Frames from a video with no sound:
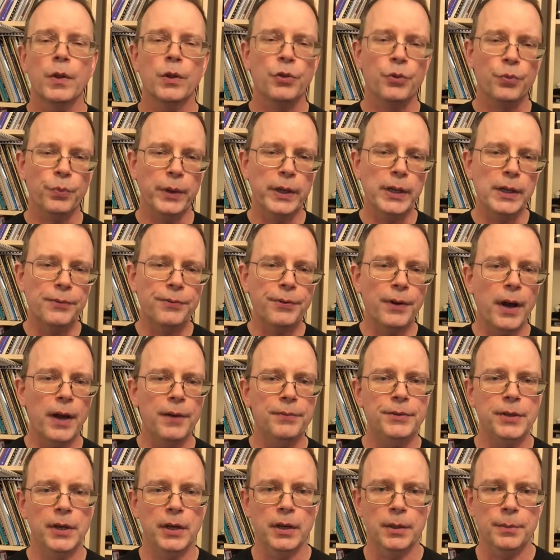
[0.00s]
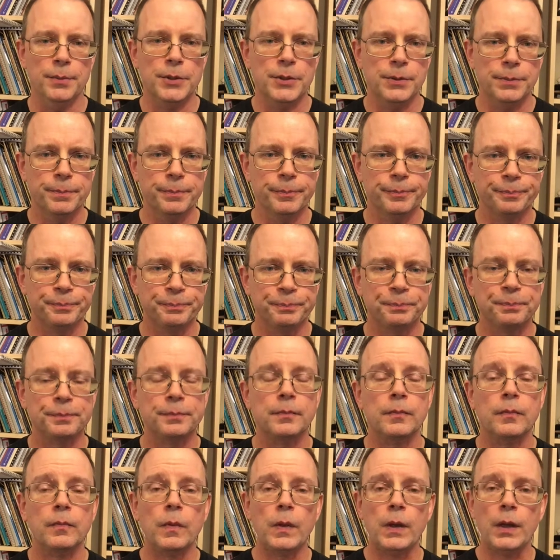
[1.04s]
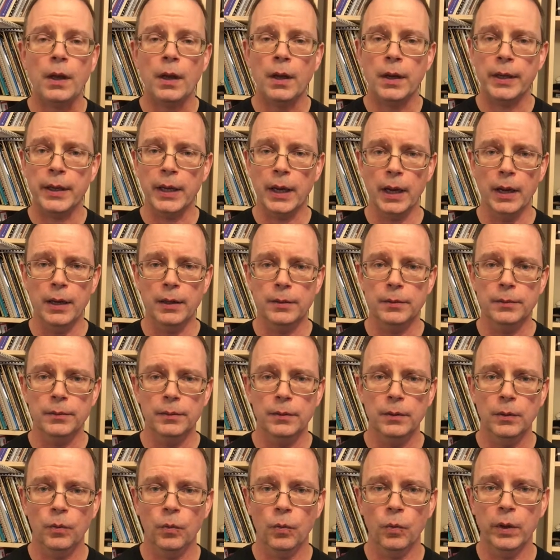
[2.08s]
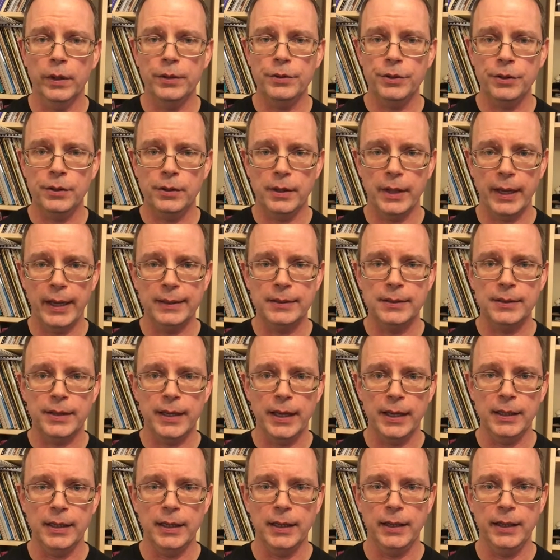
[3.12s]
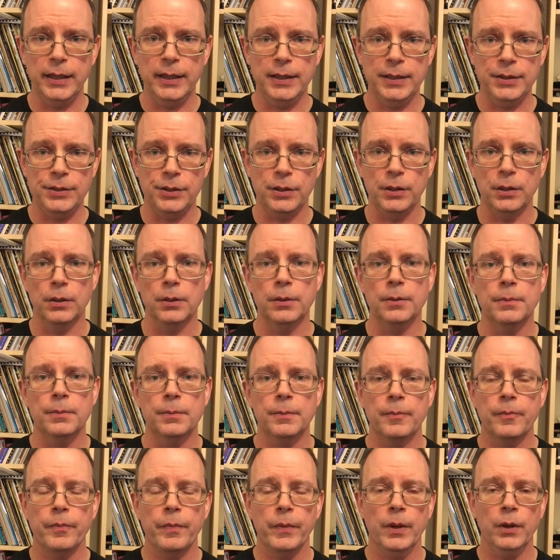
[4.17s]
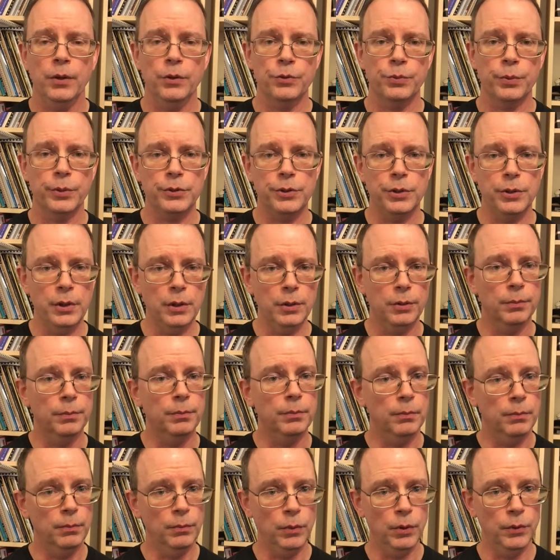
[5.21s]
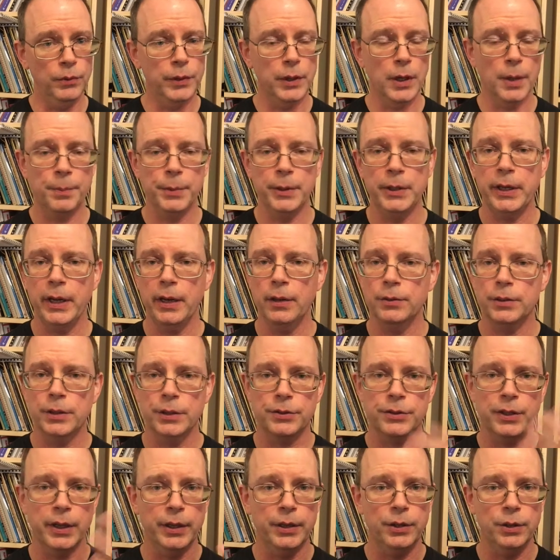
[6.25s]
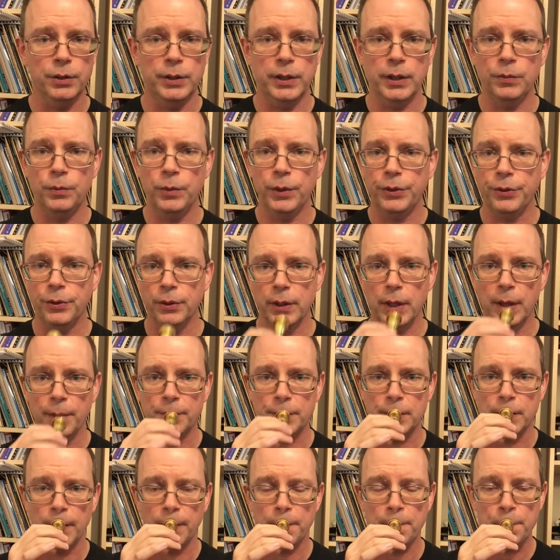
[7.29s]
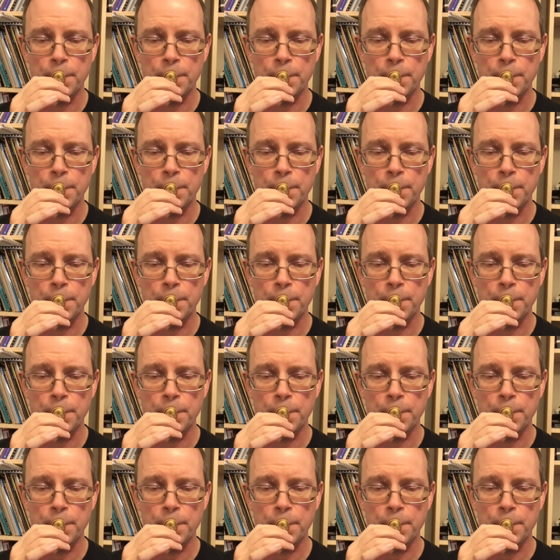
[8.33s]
3 to 5 times. Again, once that's getting easier, here's what you do. Move it up and down just like you did with your lips.